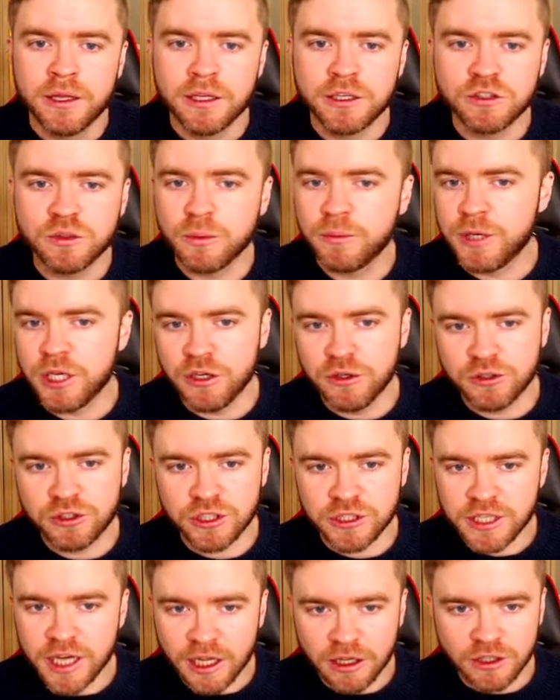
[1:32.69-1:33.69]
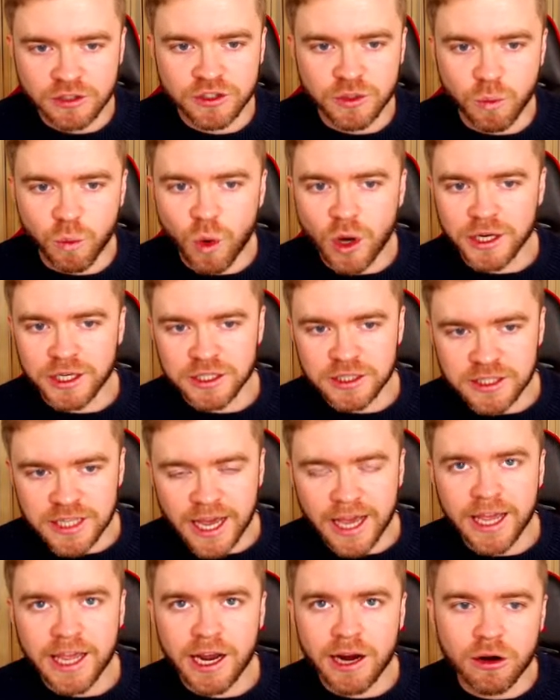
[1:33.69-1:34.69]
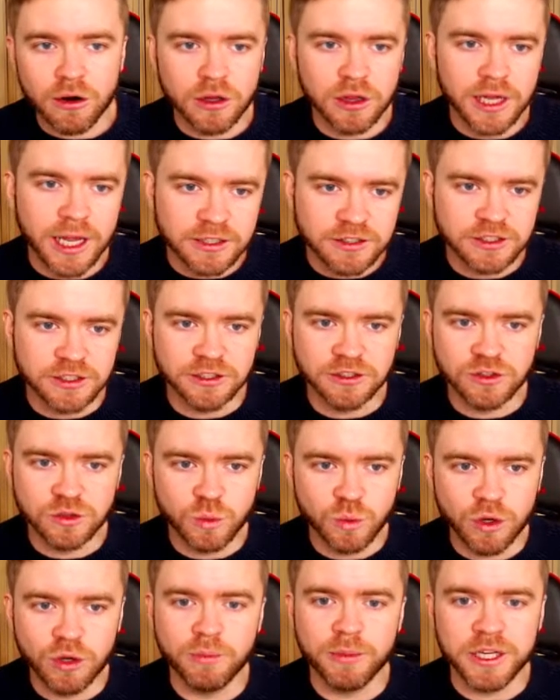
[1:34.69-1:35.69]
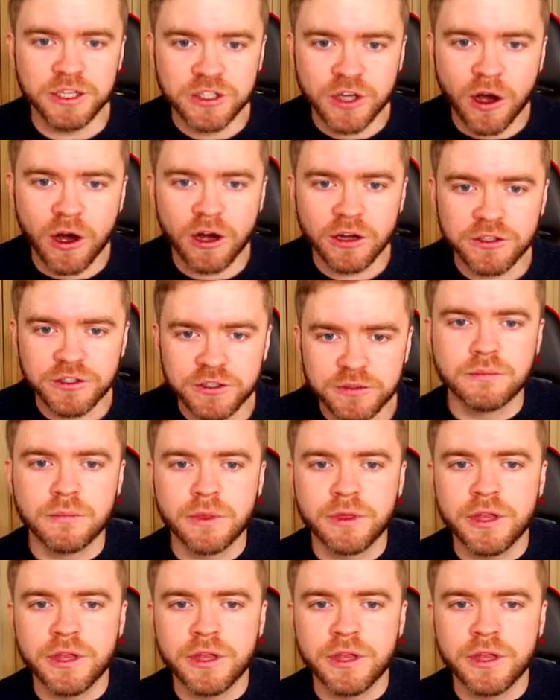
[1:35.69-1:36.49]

This will be used to tell us on what day our lessons will be taught.